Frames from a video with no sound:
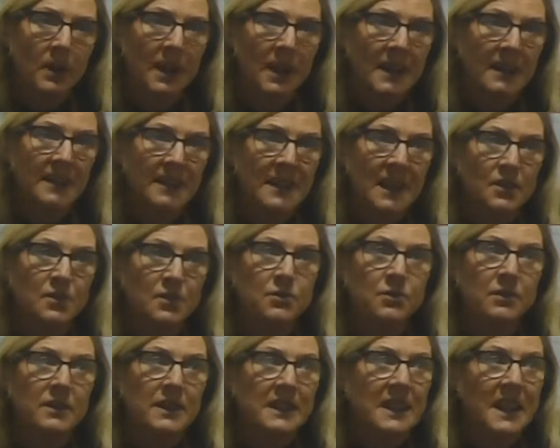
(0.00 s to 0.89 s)
it
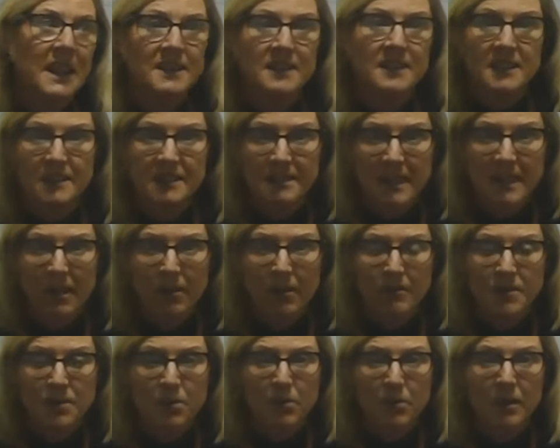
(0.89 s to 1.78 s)
naturally lent itself
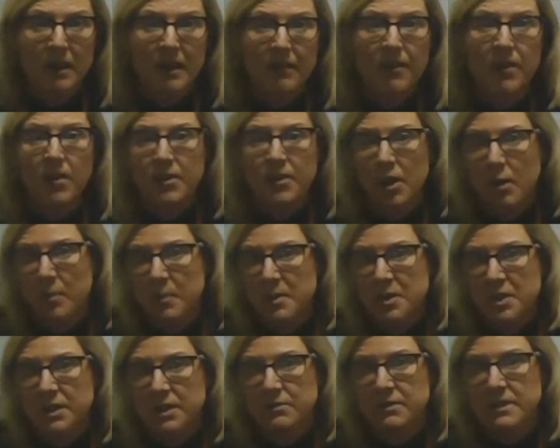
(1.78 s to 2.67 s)
to give her an
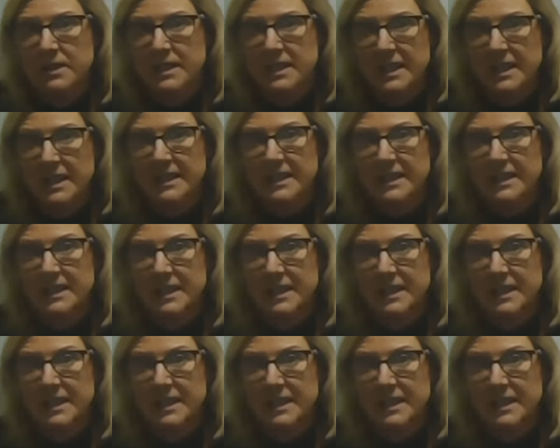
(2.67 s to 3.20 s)
opportunity to